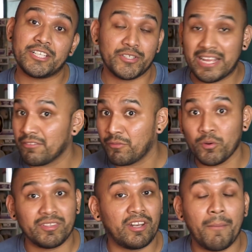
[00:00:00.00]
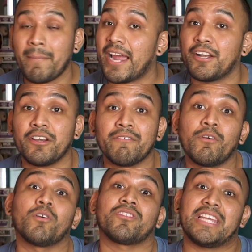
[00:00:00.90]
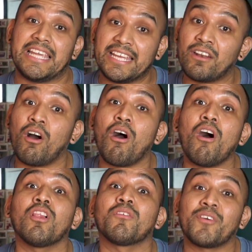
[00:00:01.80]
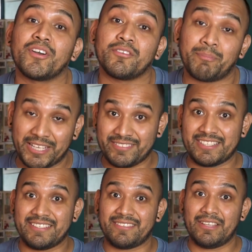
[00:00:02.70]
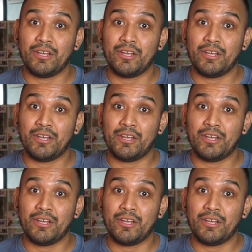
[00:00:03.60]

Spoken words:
Trans folks and non-binary folks in all of our spaces.